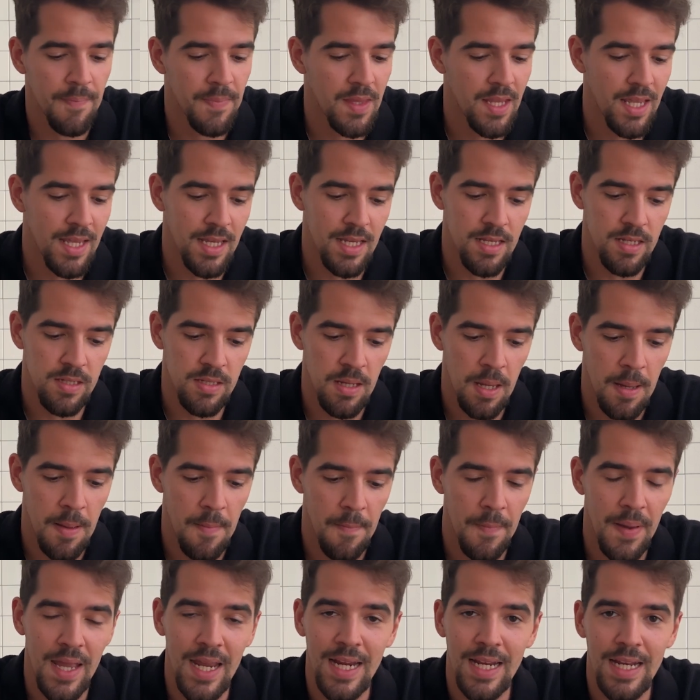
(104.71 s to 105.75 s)
is
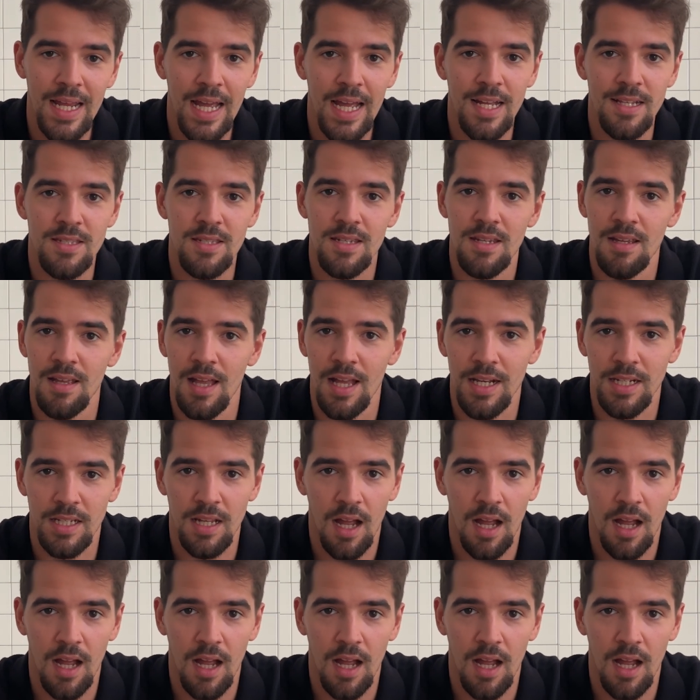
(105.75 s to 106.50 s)
paid ads and